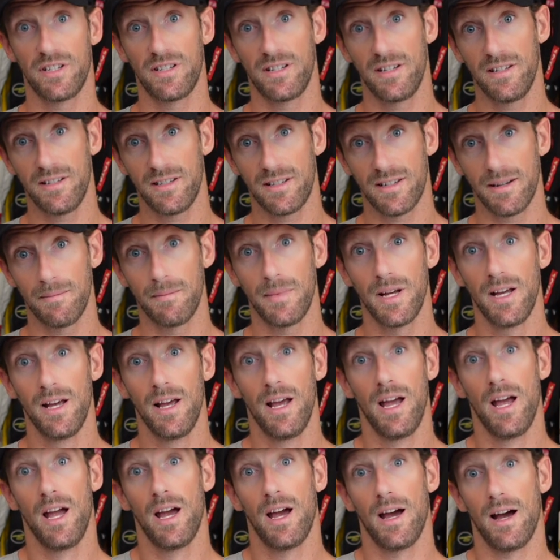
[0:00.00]
system,
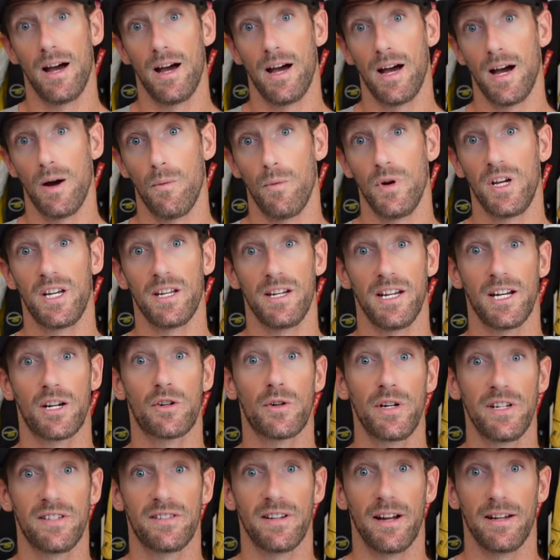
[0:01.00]
we can
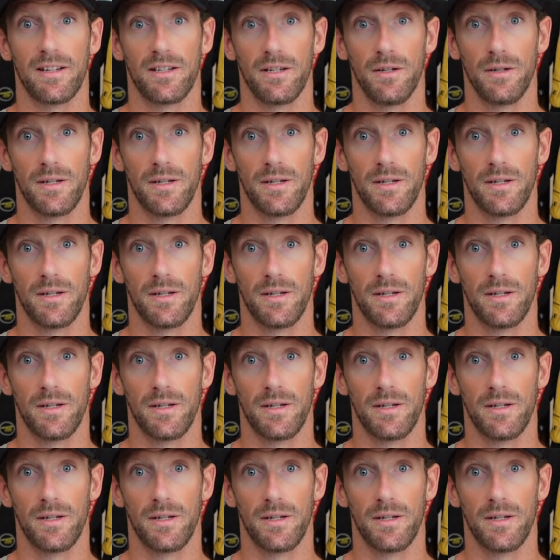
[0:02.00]
increase that.